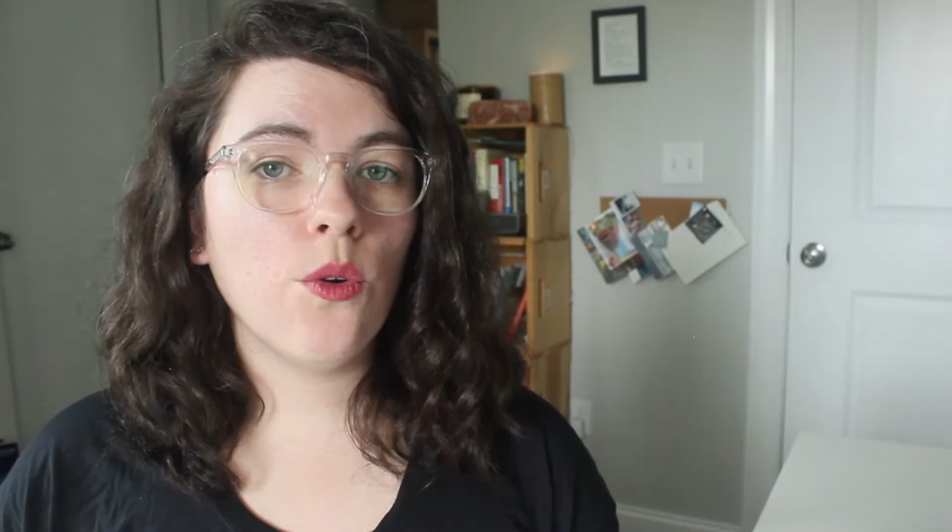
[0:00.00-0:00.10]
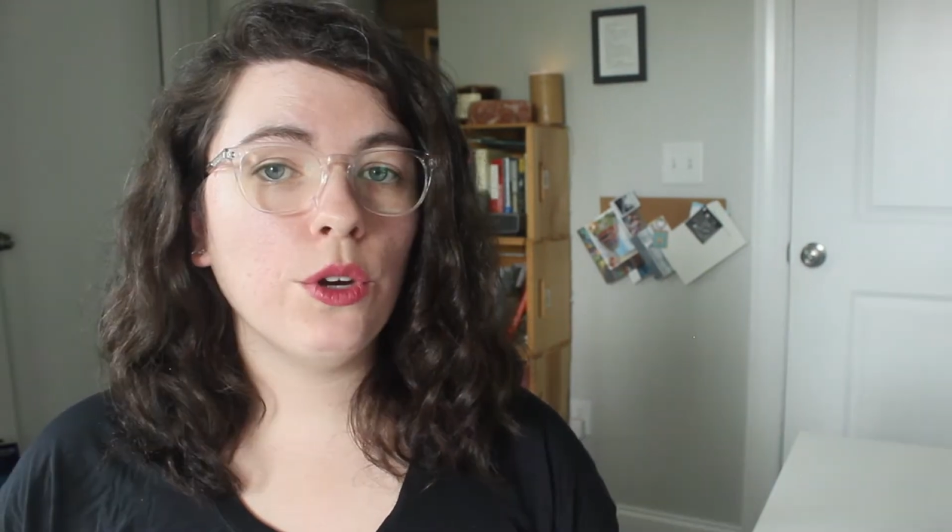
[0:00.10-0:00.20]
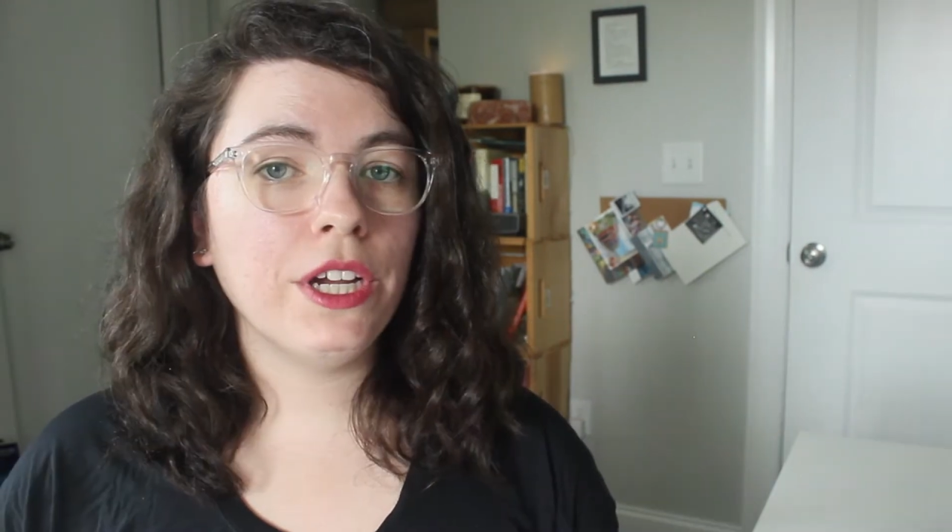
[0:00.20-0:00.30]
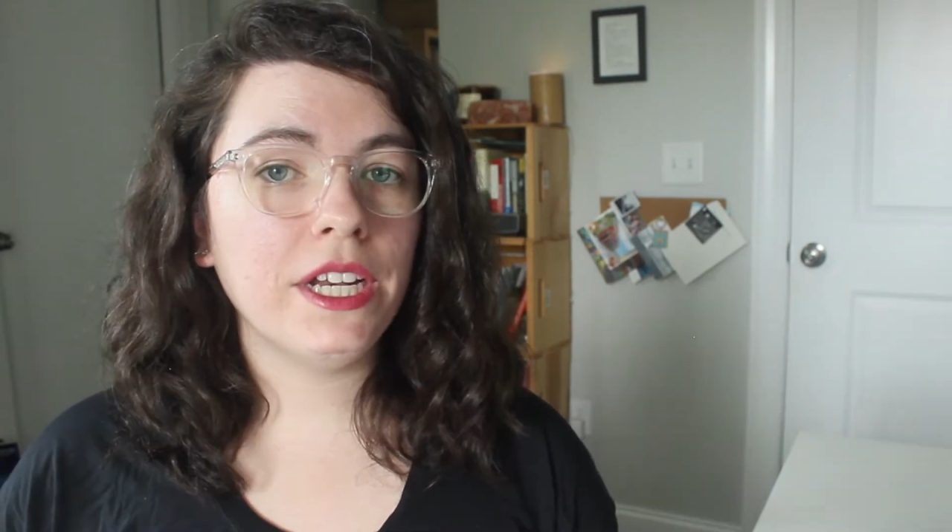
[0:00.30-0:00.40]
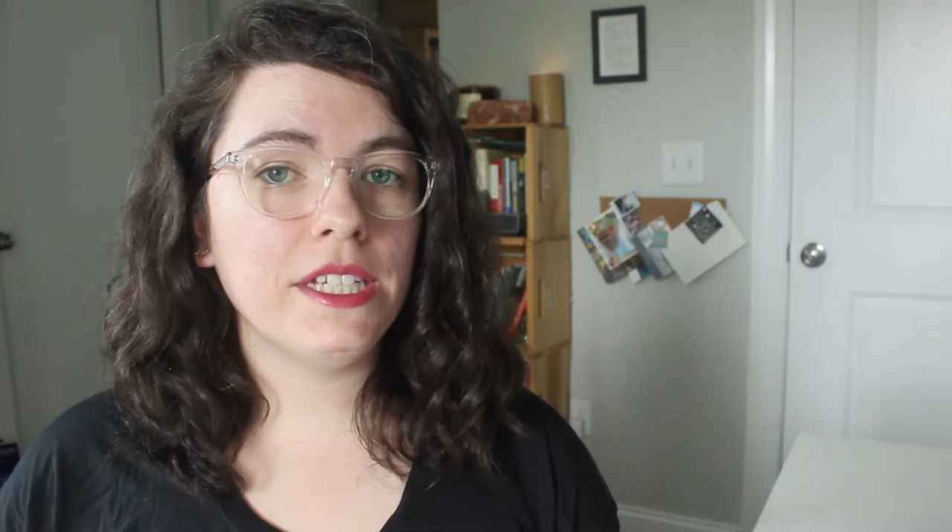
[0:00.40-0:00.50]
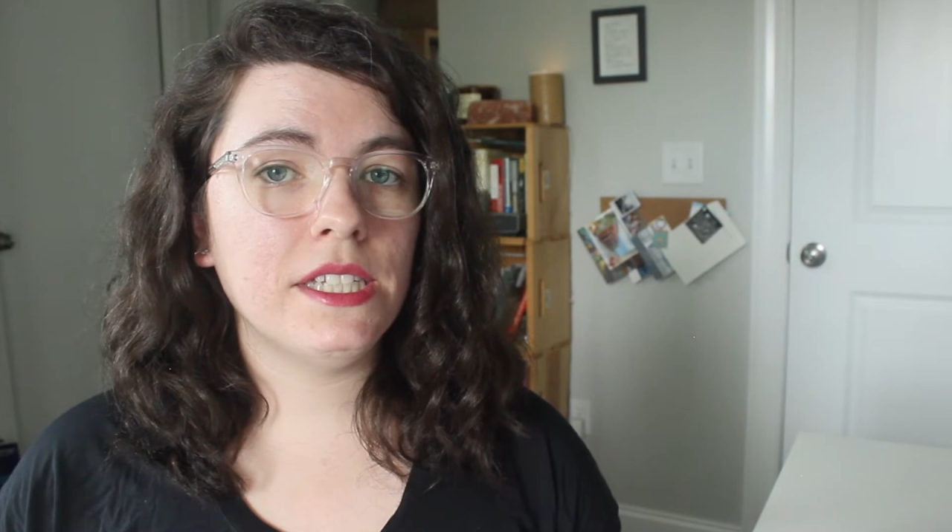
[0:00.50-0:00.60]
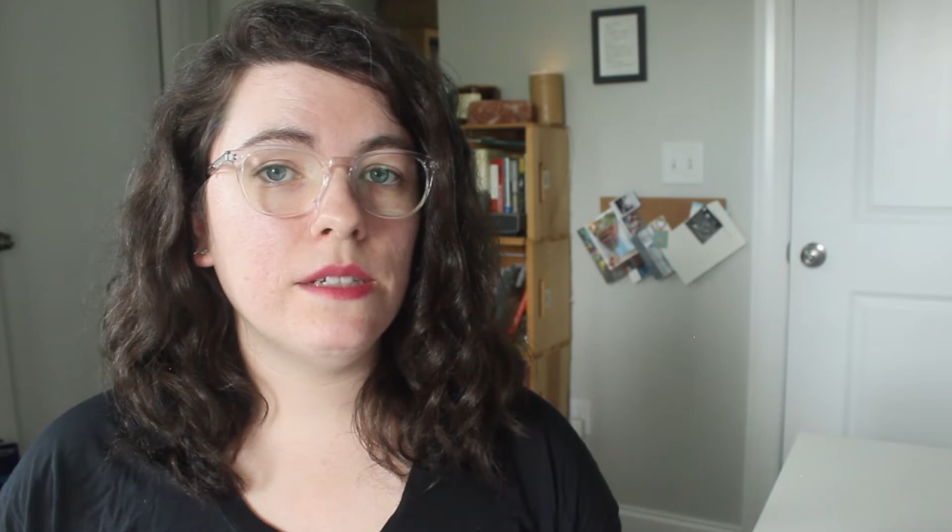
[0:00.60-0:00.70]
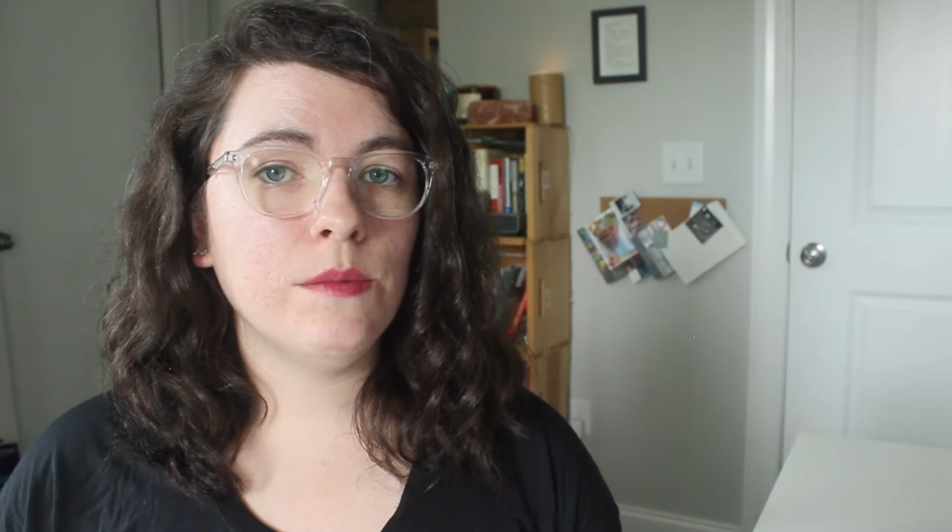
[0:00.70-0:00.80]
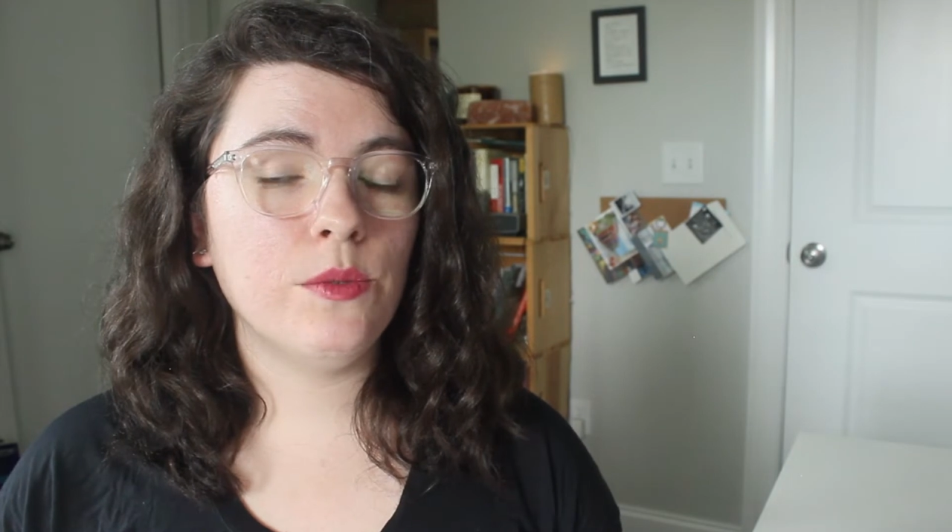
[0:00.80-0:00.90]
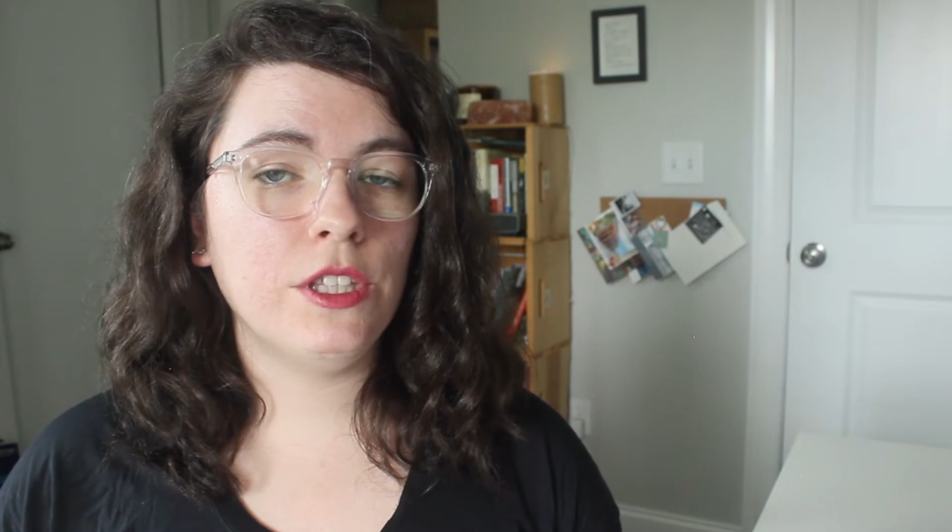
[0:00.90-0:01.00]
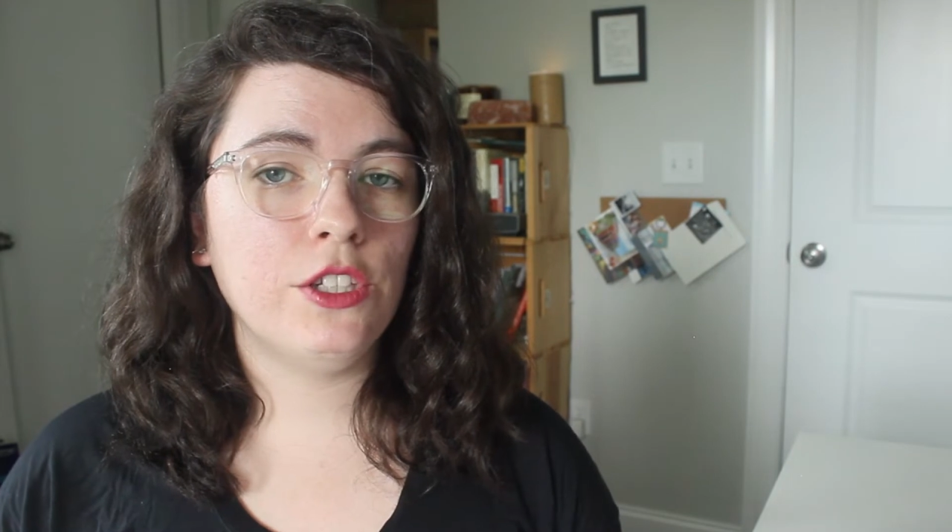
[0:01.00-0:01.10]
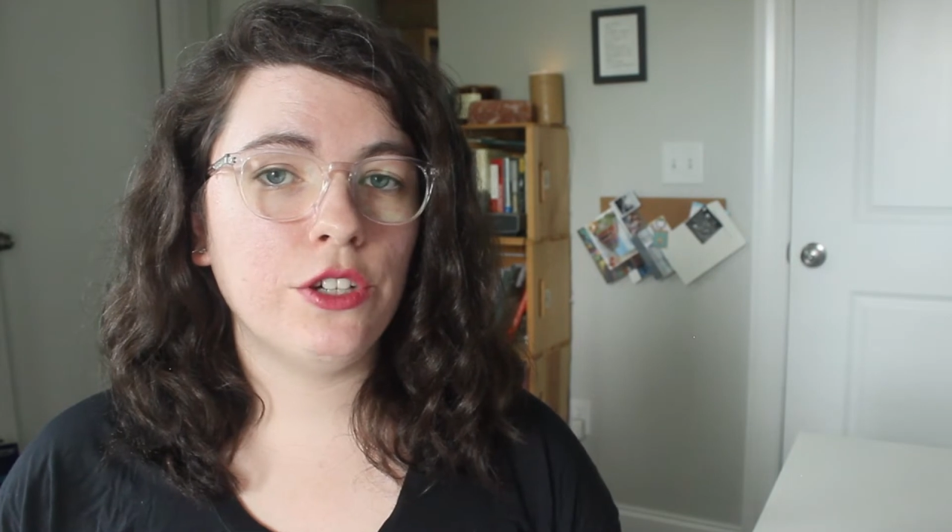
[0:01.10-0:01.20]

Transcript: Organisms with